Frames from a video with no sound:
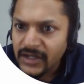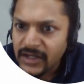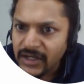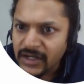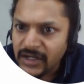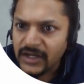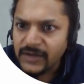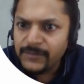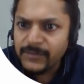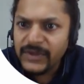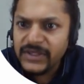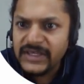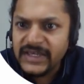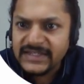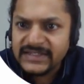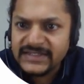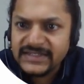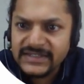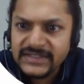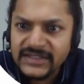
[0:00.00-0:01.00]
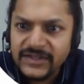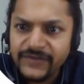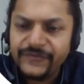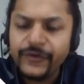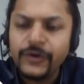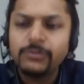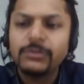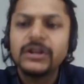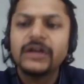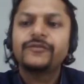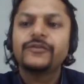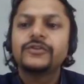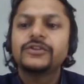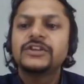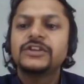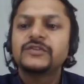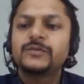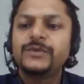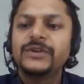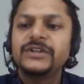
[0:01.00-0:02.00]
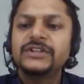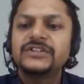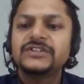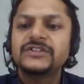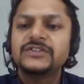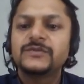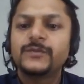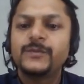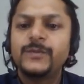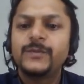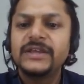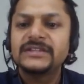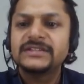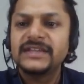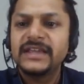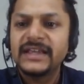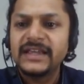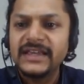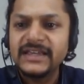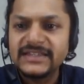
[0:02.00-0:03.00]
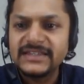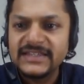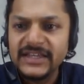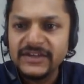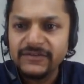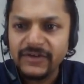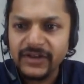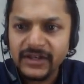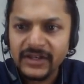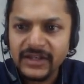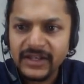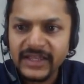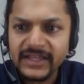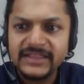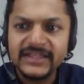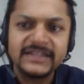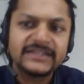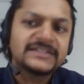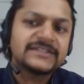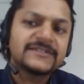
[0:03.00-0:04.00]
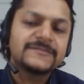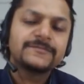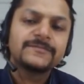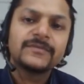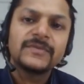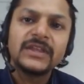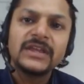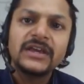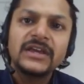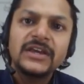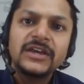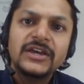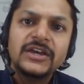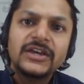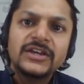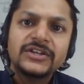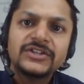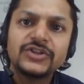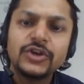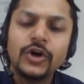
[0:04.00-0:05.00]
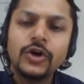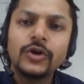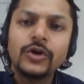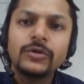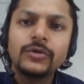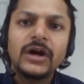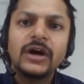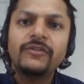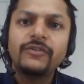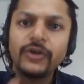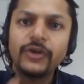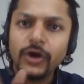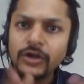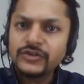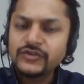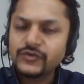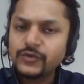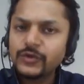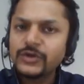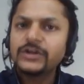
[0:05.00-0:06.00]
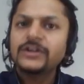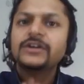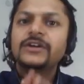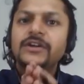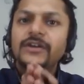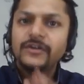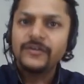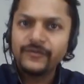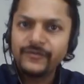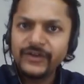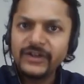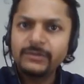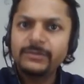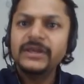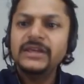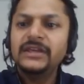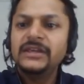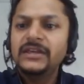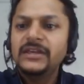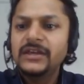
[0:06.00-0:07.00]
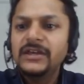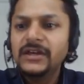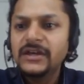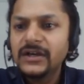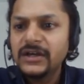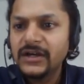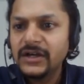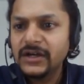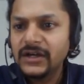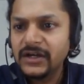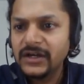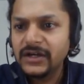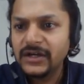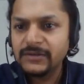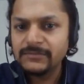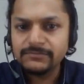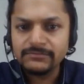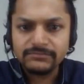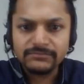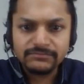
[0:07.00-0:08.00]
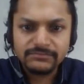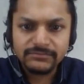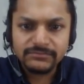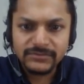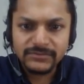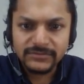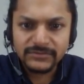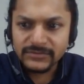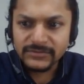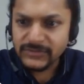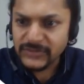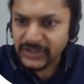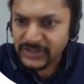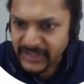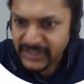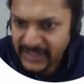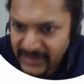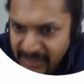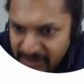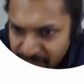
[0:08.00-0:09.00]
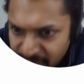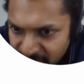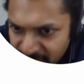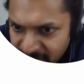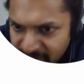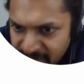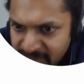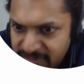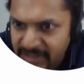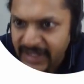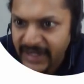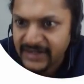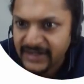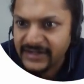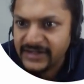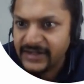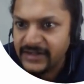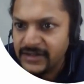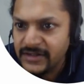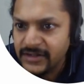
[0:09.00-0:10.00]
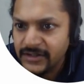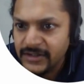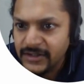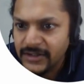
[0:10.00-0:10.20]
Uh, yes, the formula for the fringe spacing is given like this. So our answer will be uh, the thing that we selected.